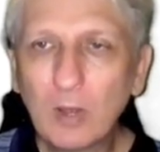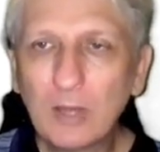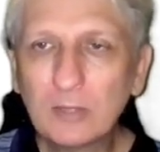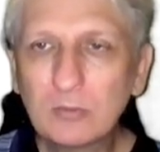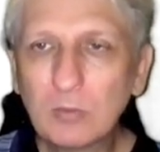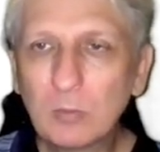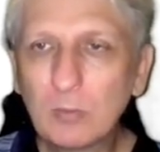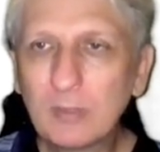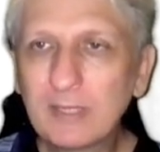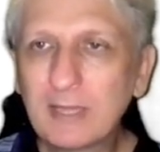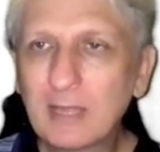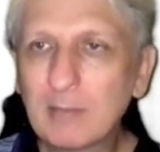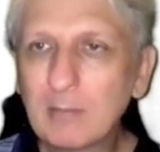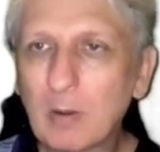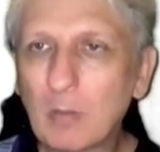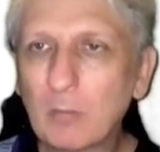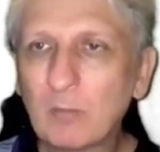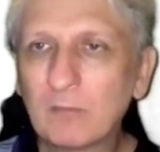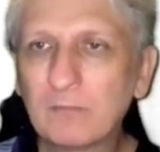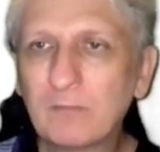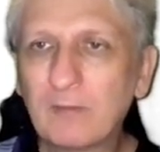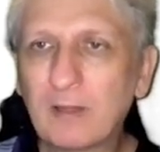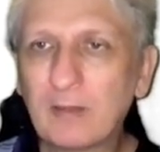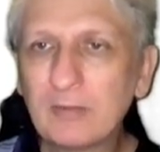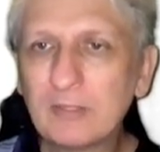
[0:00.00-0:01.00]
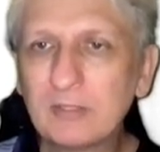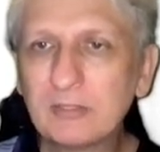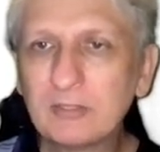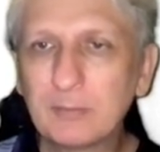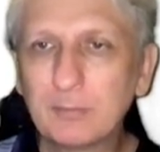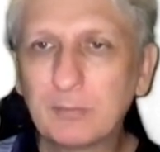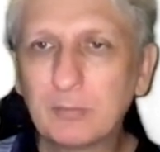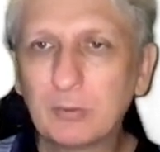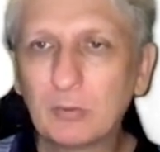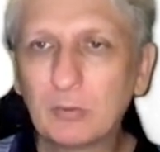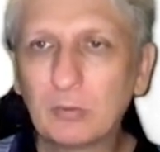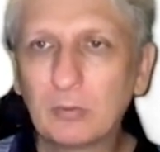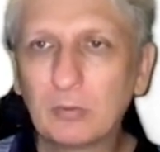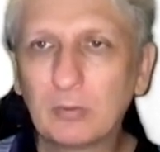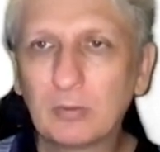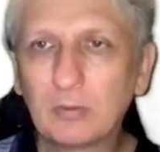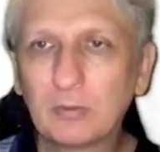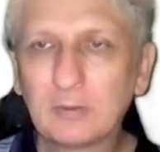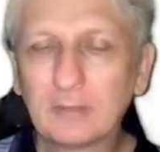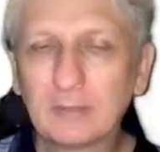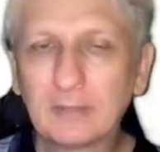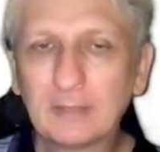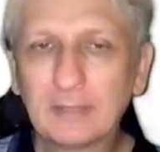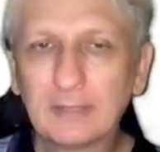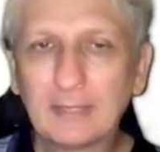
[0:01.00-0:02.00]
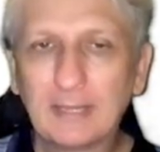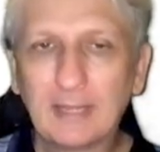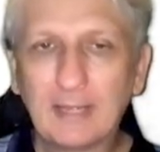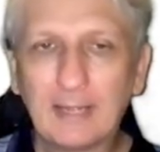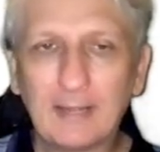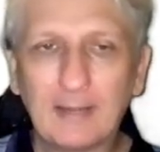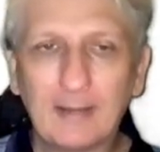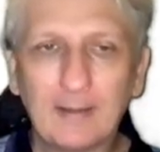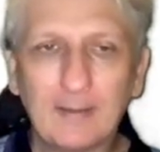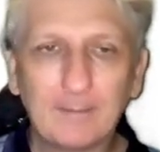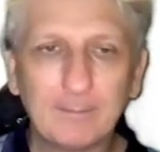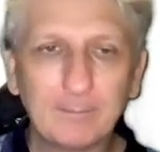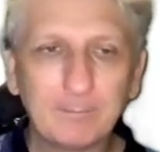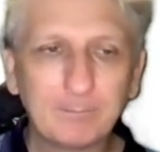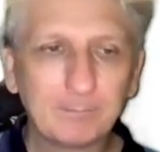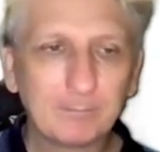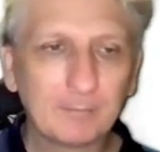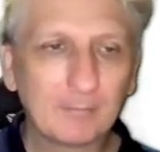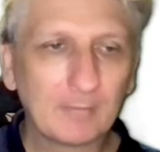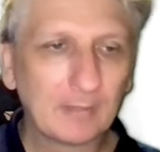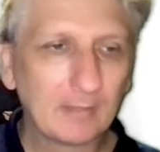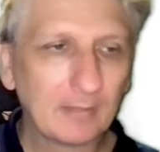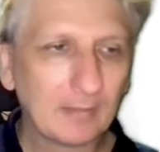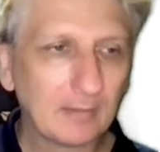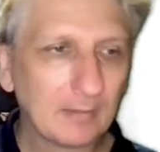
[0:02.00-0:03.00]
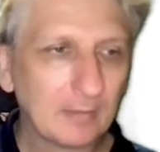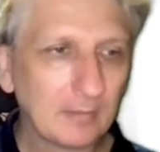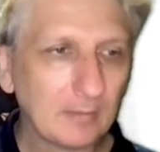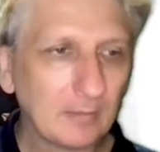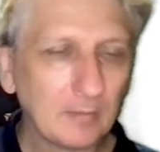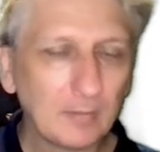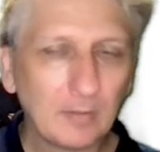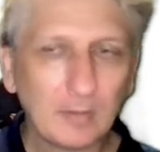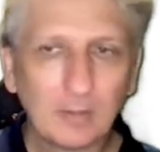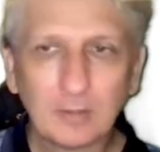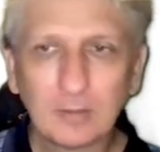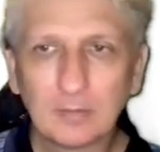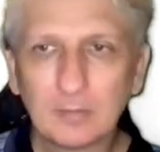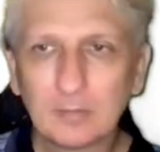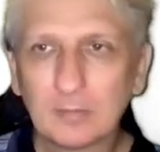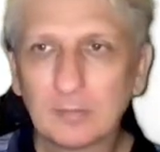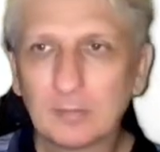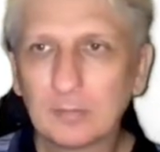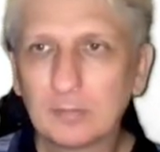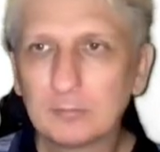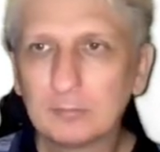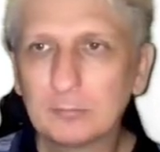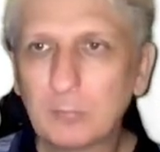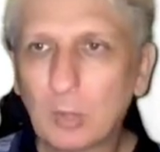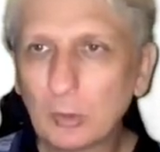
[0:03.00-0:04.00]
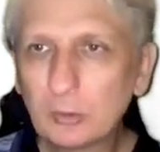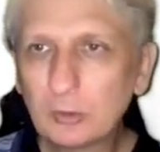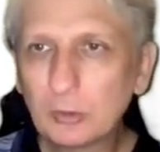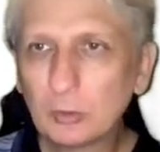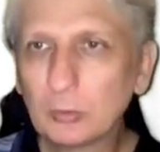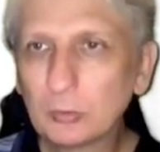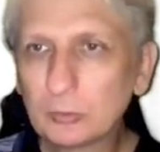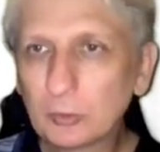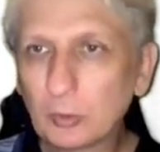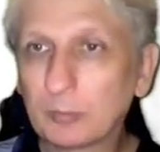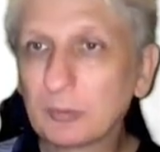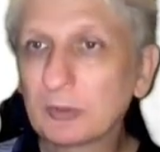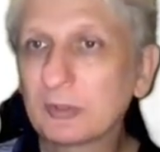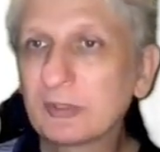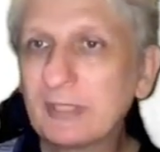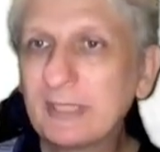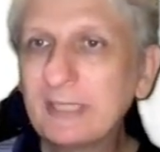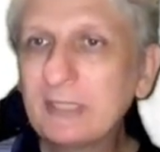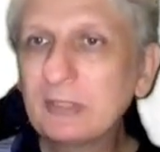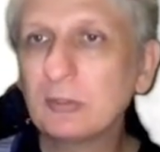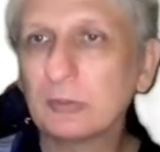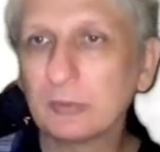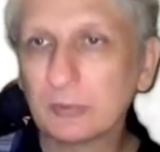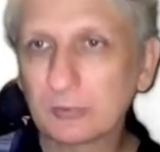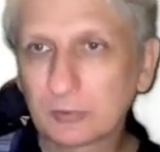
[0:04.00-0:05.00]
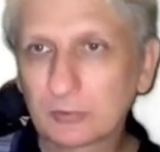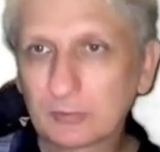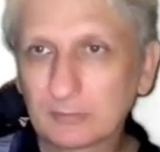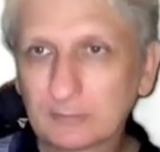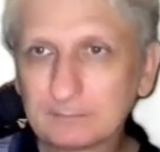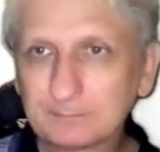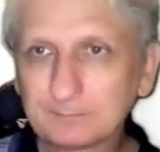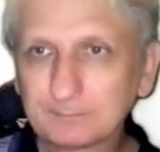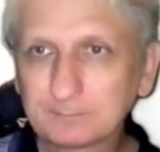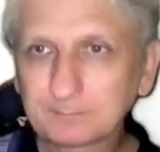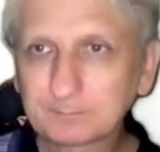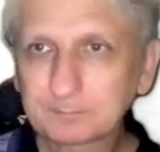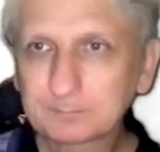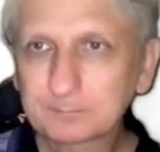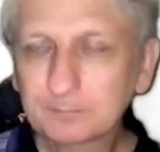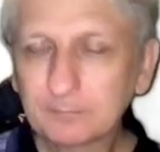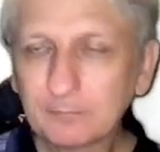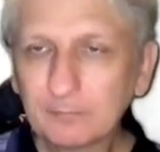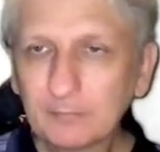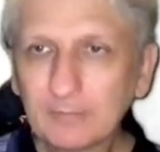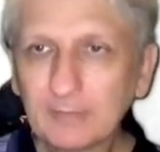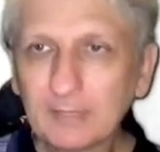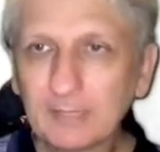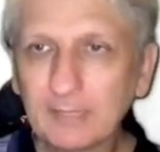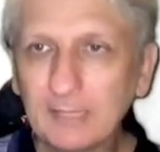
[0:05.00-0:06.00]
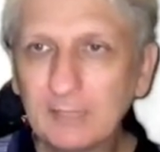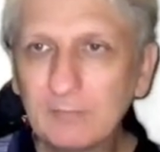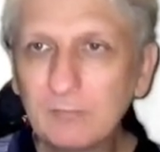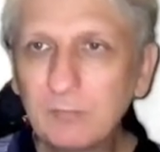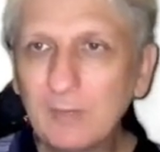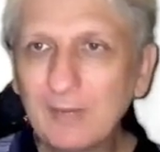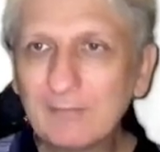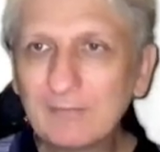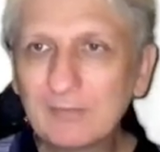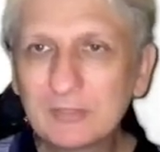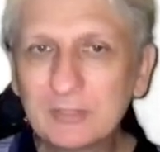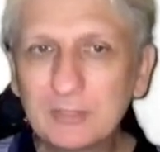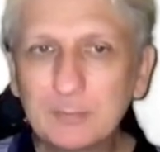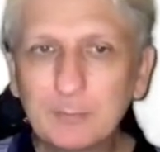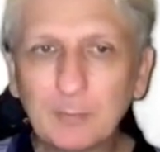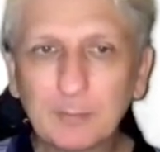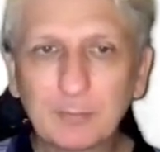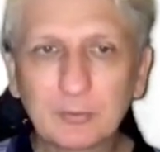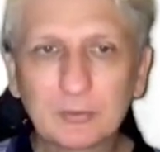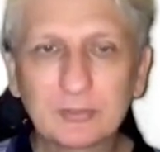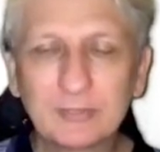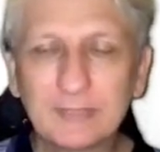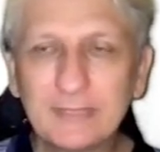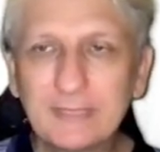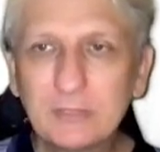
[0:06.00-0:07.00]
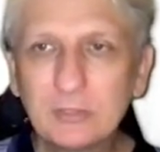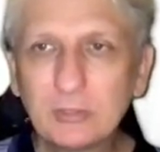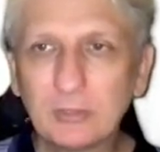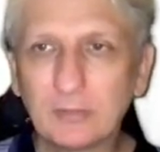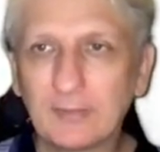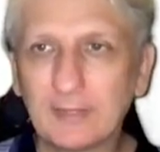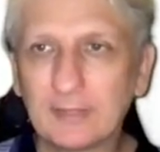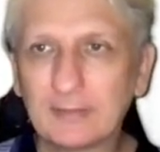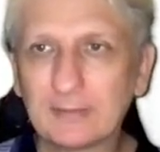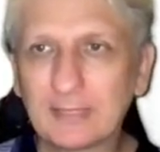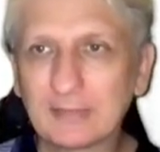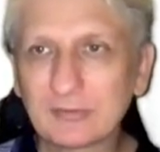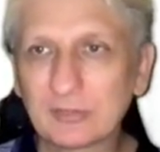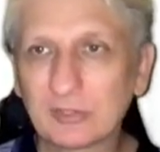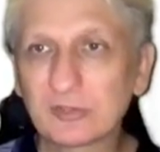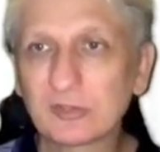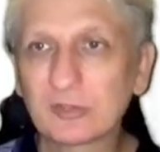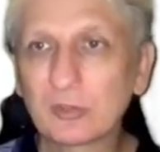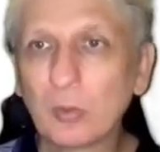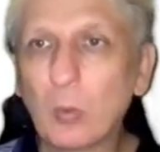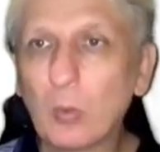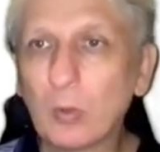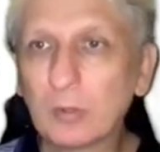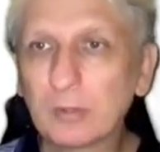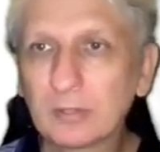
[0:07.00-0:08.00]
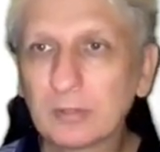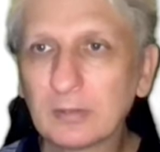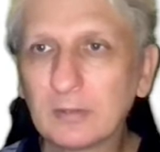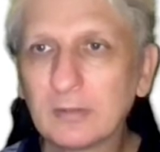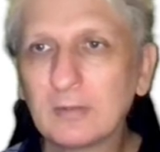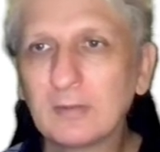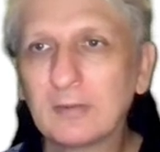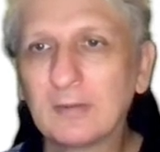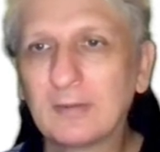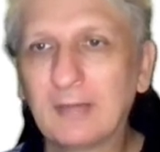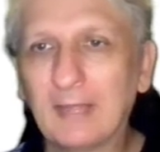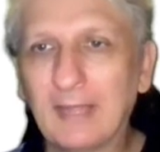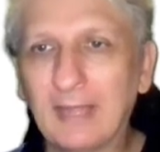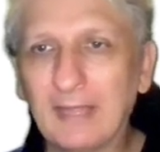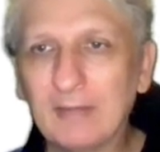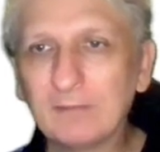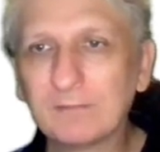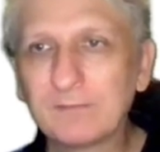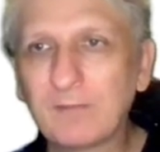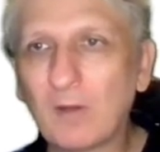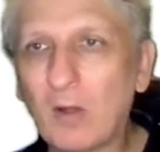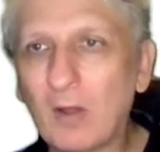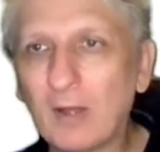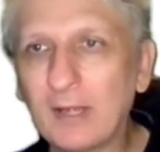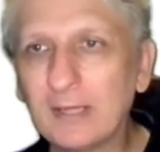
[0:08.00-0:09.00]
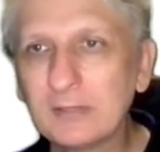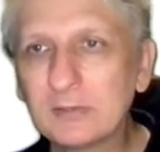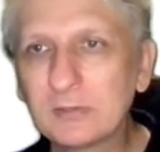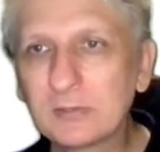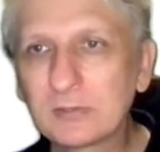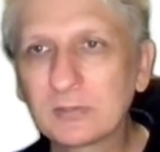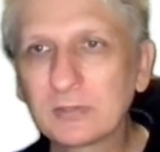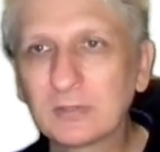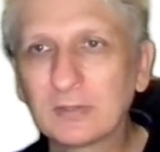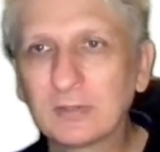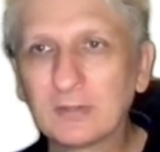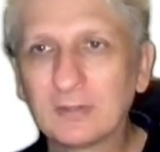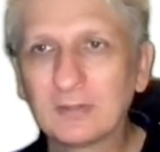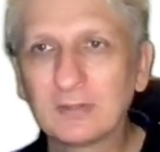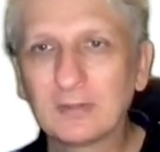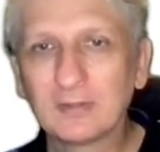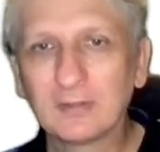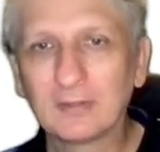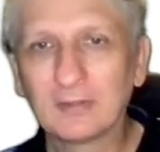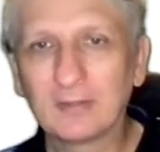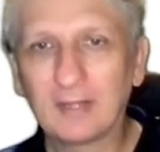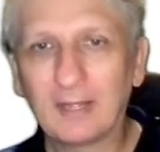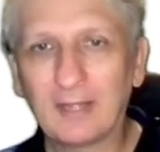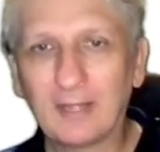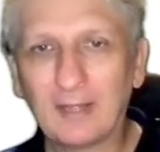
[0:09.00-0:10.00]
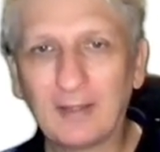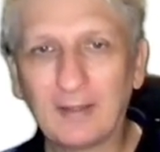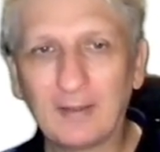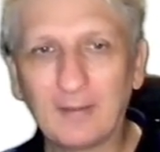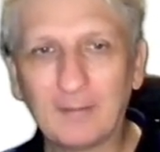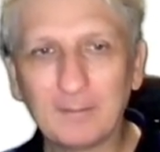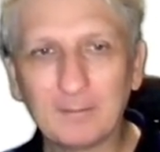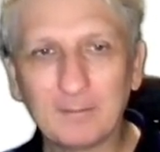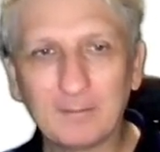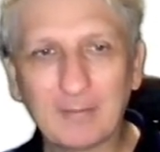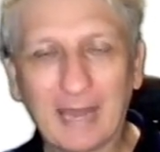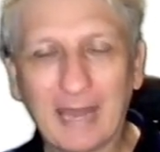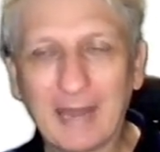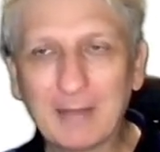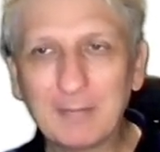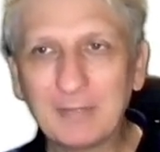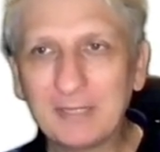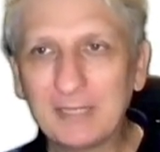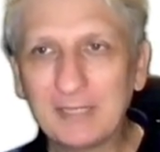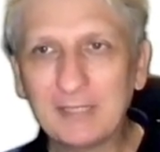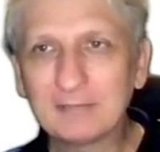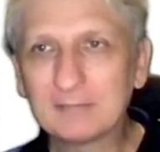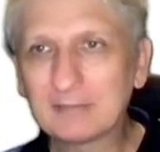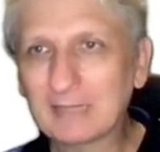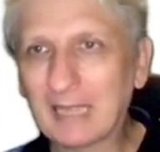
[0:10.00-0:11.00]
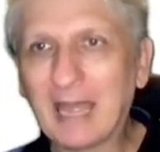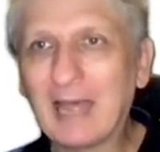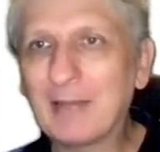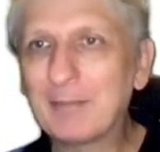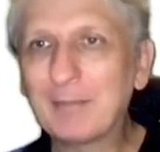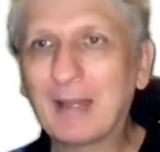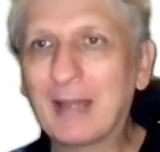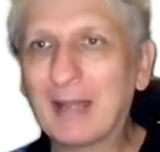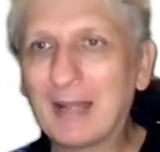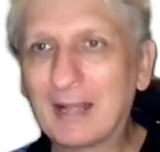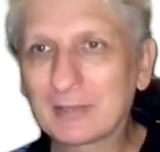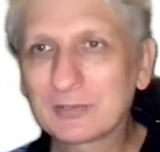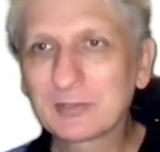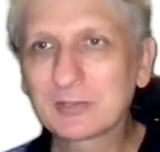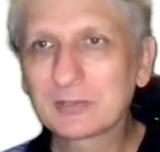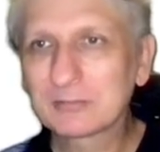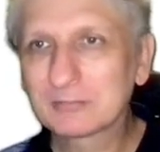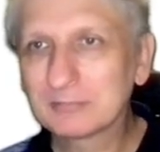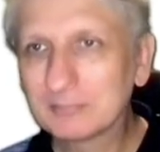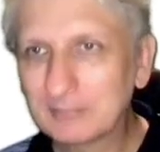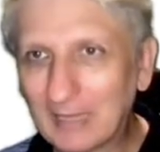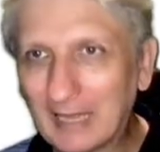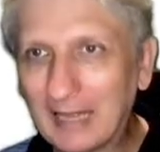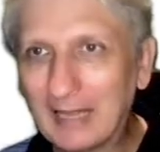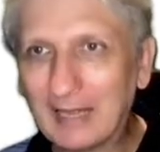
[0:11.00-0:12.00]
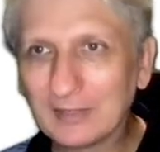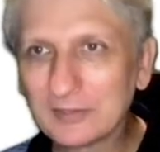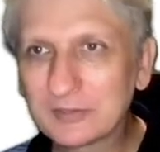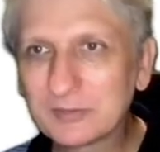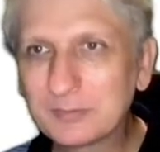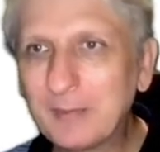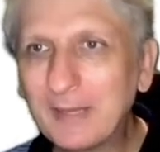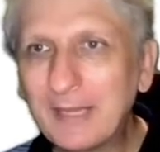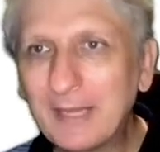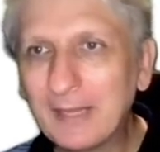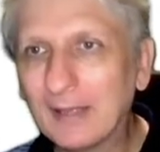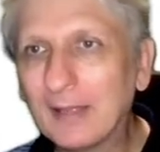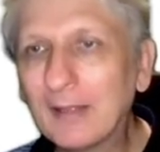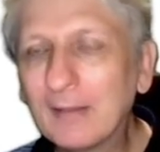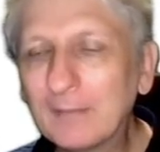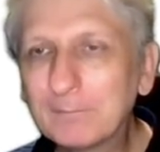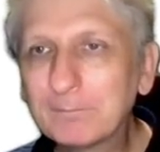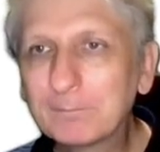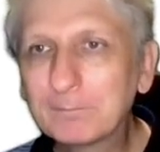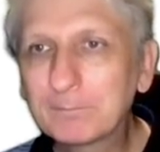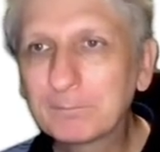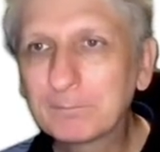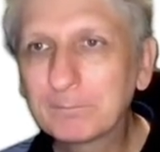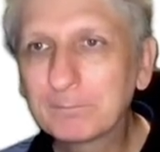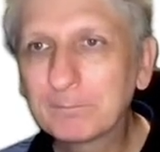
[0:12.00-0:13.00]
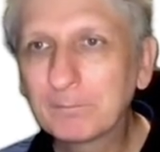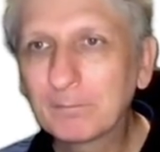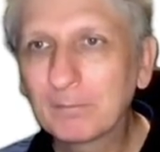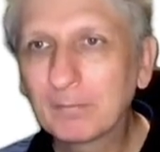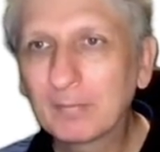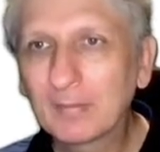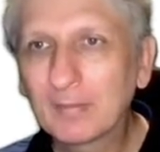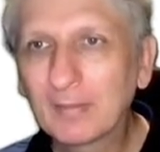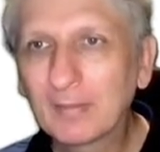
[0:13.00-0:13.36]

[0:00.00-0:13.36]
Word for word: Likewise, when we come up with very simple um, modules or procedures, if we have a simple procedure that does a sort and finds um, how many car parks are spare,